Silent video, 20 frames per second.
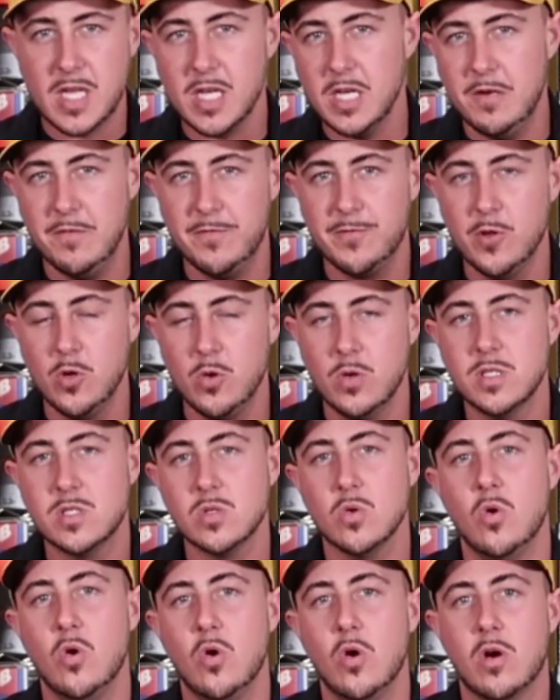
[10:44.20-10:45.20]

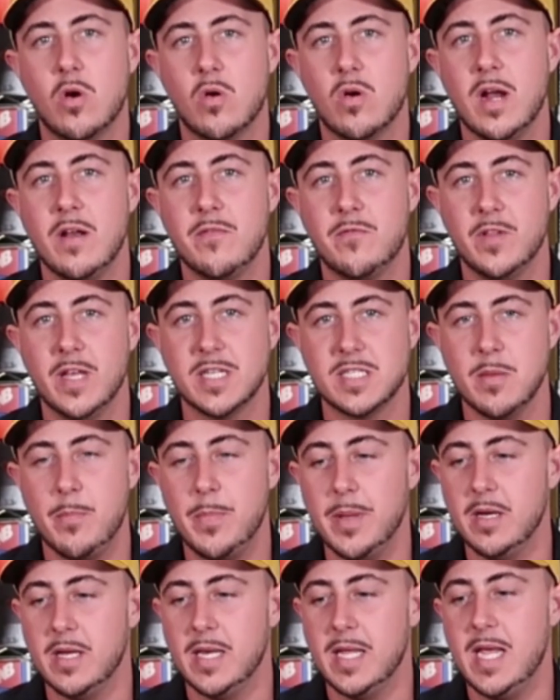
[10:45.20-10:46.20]
influence or creative
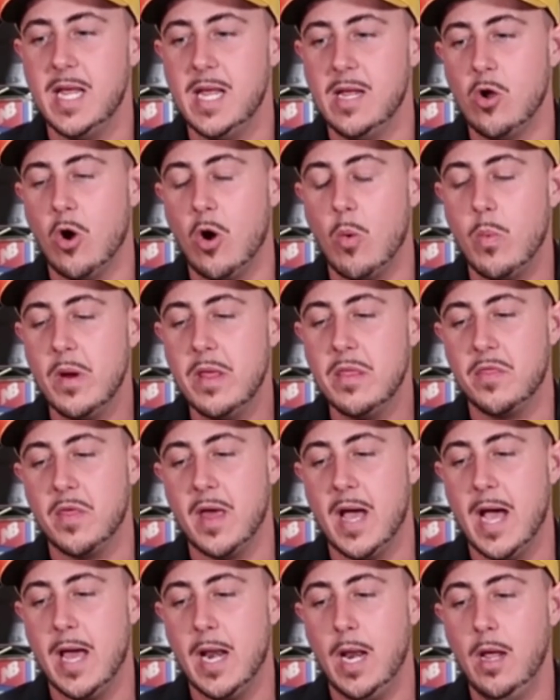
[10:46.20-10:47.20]
flexibility he got with
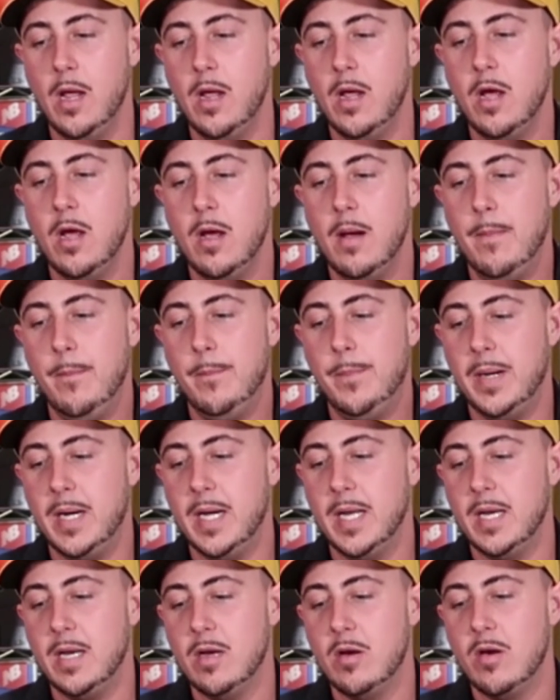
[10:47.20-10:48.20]
that.
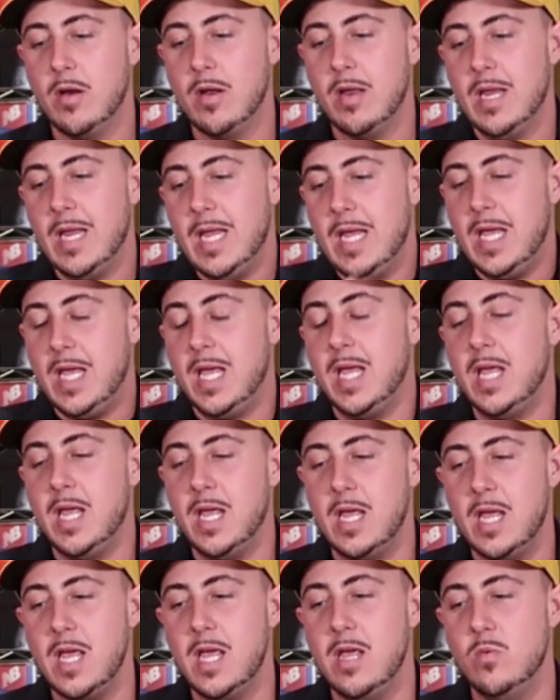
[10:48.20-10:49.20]
But
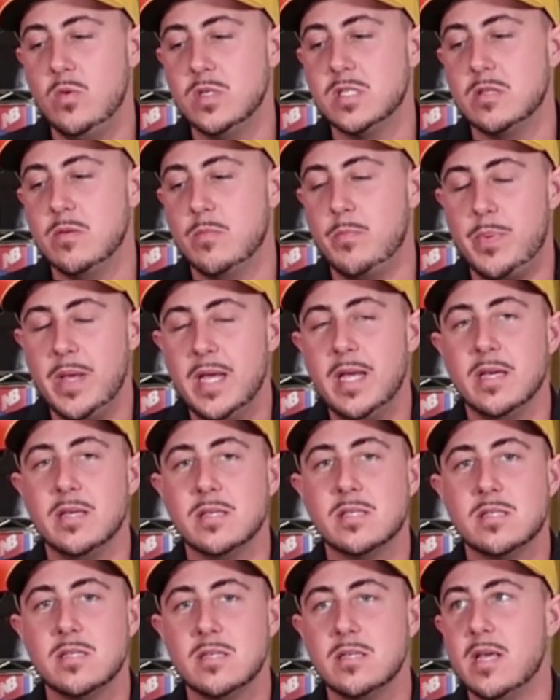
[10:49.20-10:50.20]
he was the
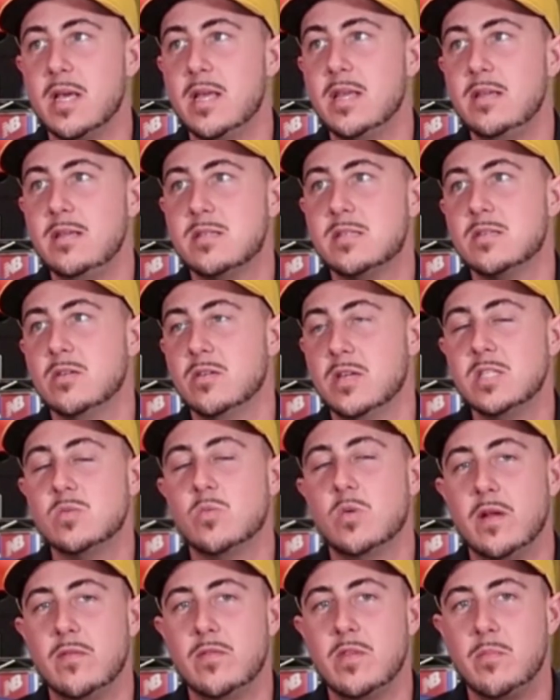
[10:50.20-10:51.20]
biggest, and he still is
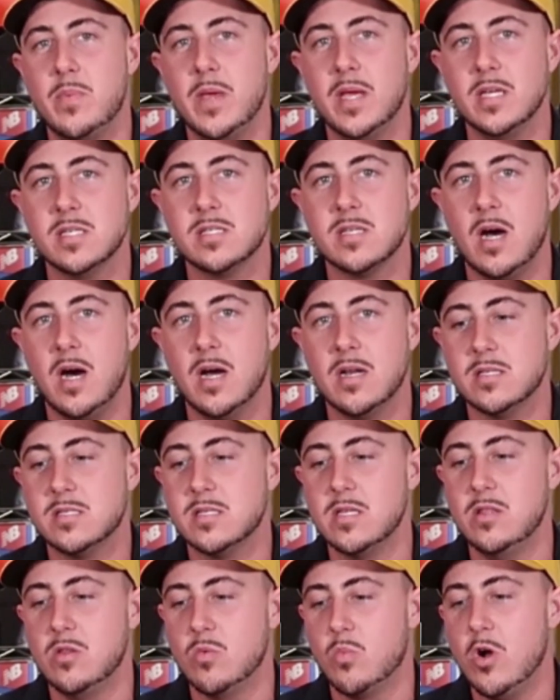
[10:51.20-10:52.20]
one of the biggest
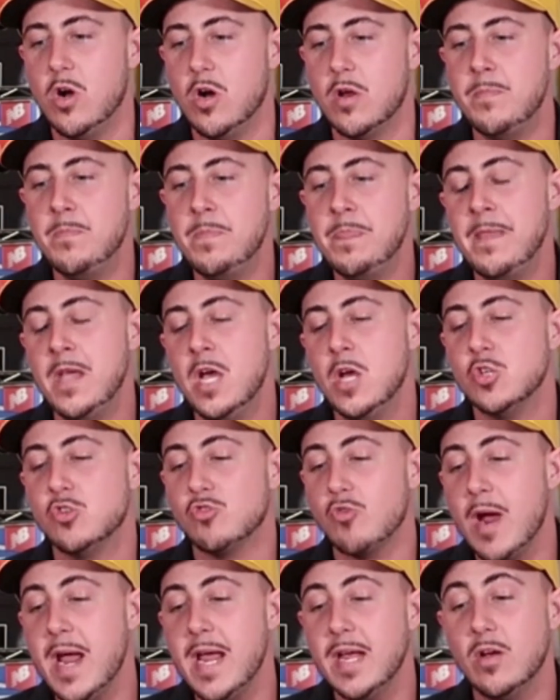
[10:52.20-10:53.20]
artists in the world.
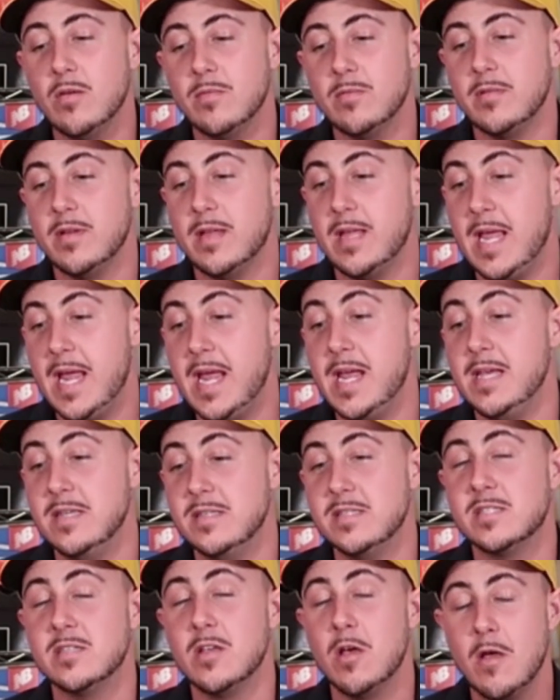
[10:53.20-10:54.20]
Drake
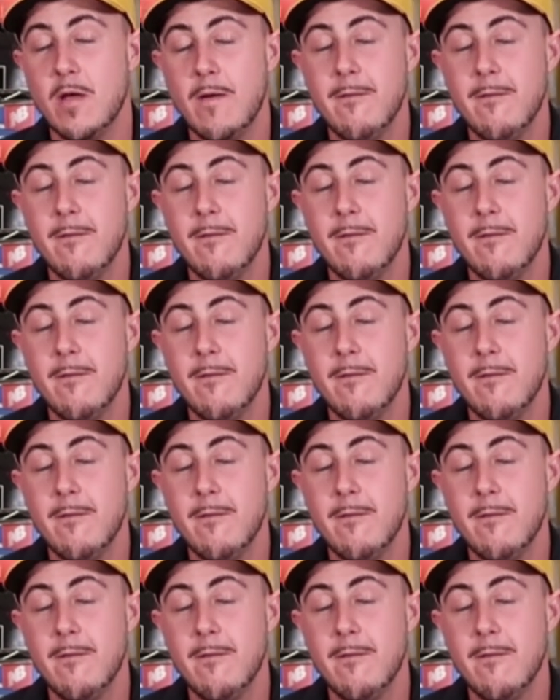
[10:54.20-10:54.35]
is